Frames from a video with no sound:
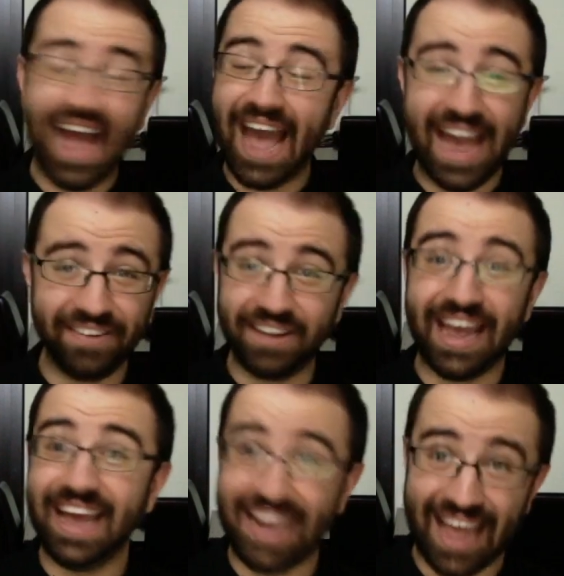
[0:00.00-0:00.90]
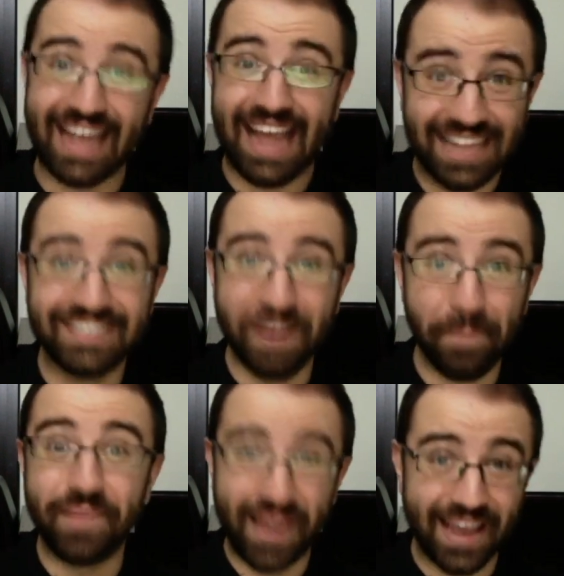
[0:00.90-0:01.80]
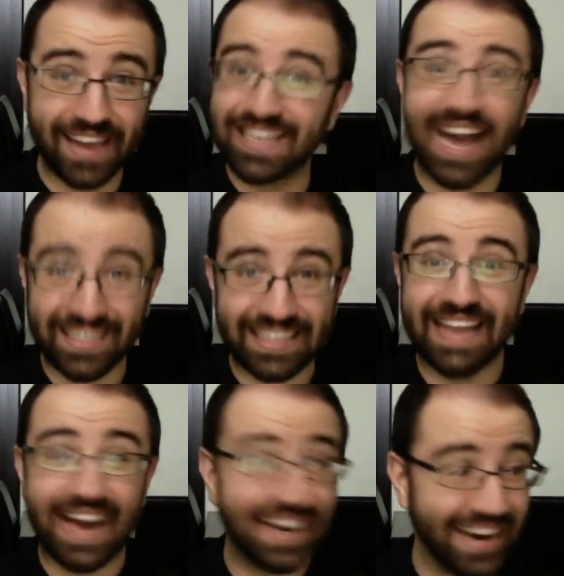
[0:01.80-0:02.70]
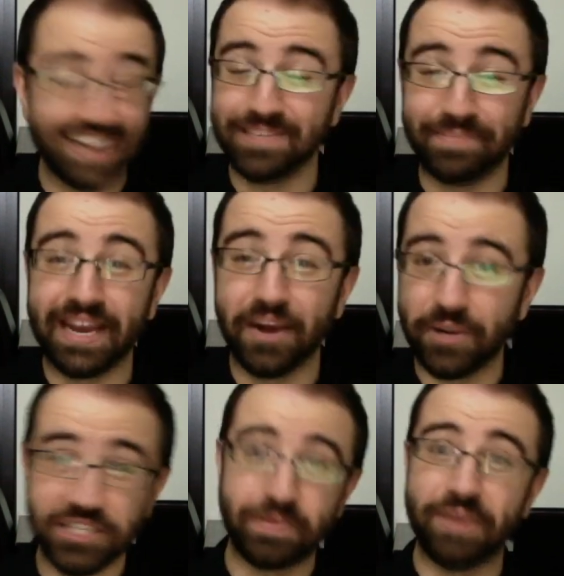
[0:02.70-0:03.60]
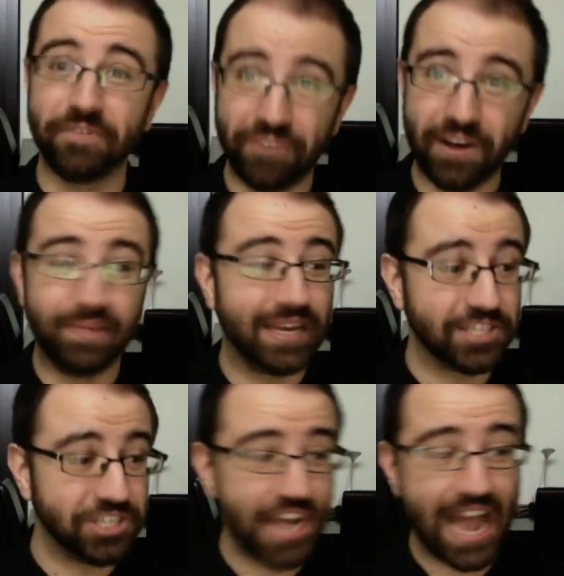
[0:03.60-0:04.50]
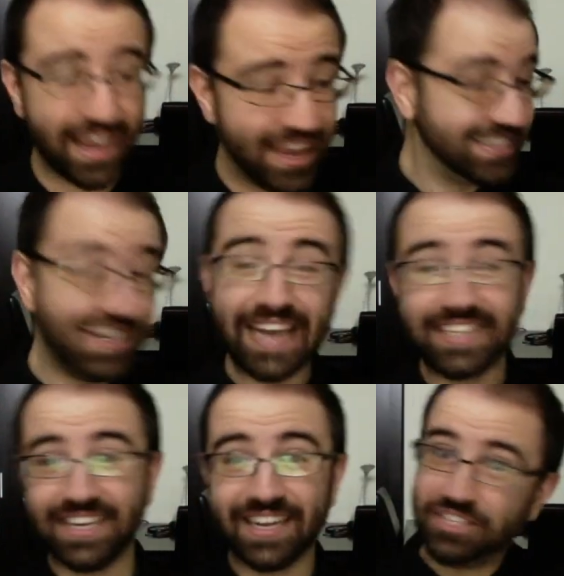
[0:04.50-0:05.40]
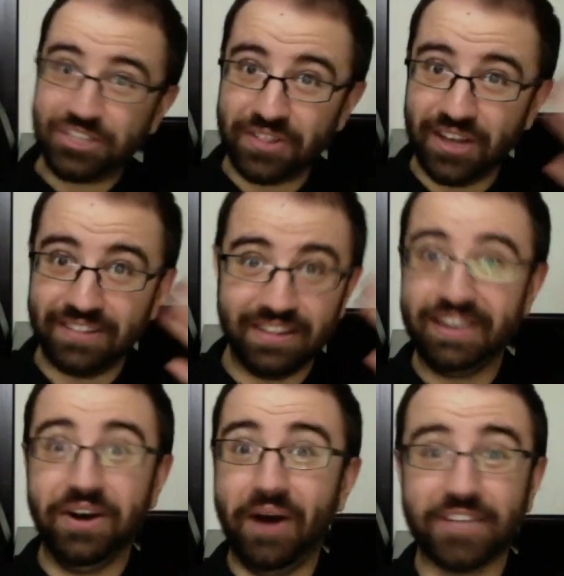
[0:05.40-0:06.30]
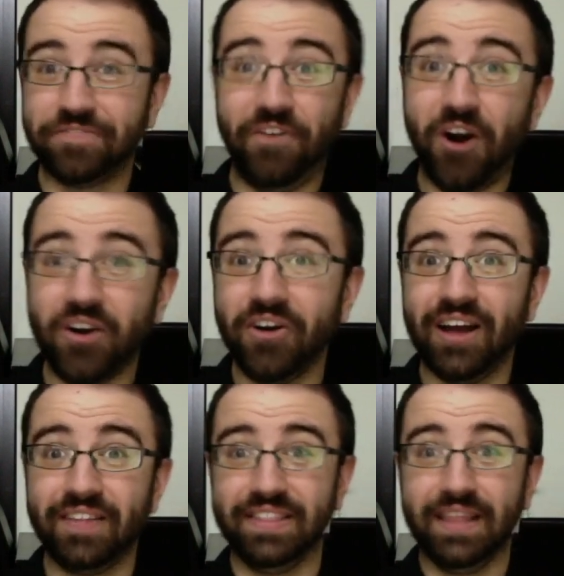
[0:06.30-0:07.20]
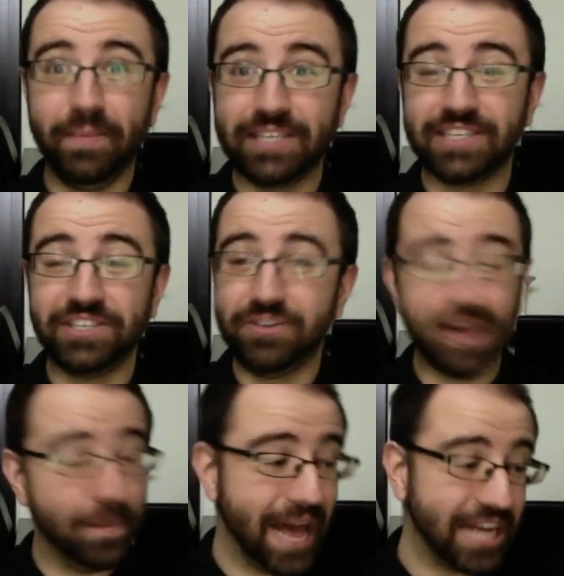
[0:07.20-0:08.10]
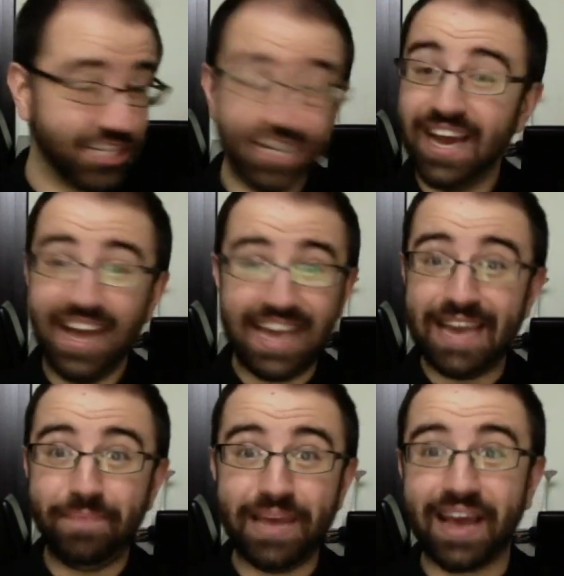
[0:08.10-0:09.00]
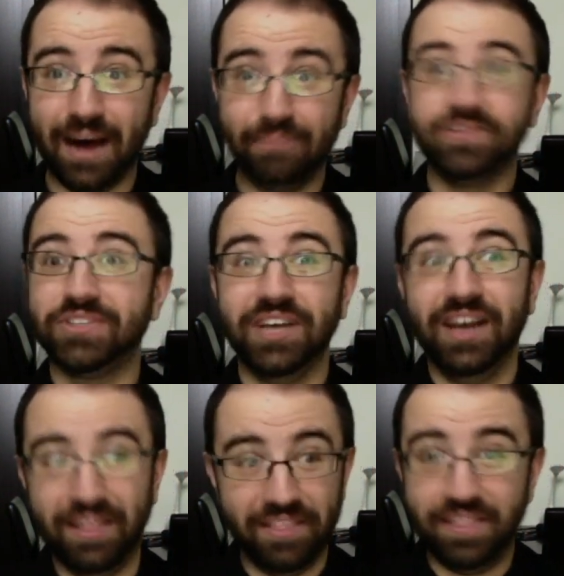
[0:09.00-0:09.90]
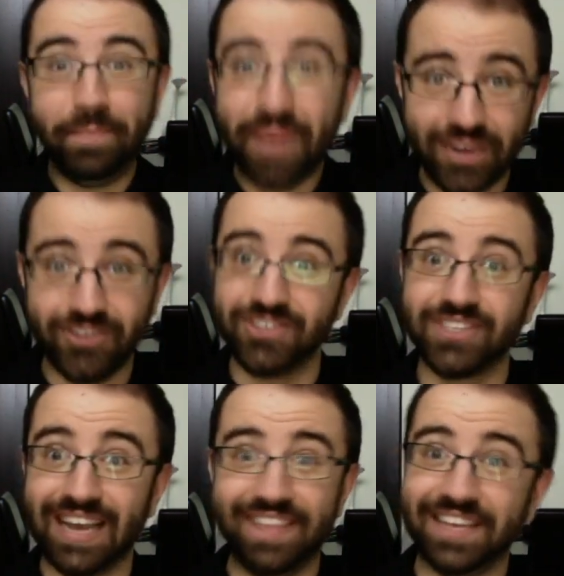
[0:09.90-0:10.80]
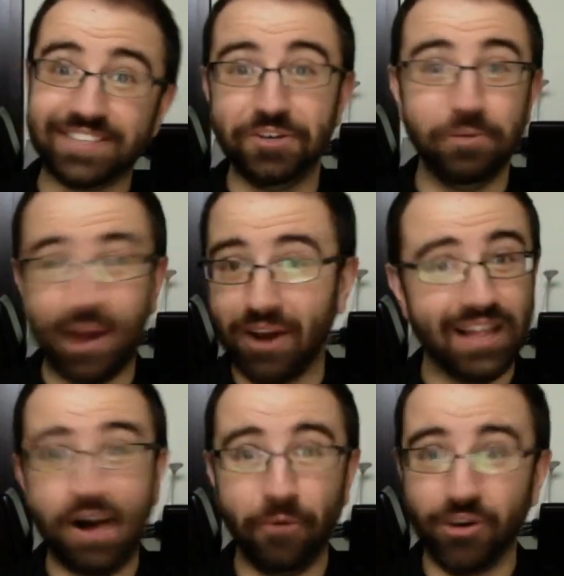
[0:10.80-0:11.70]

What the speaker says: And it ends up being exactly that. It ends up being a recipe for fun because Jack takes it to the, you know, as far limits as you can imagine. He becomes the Beatles in this new parallel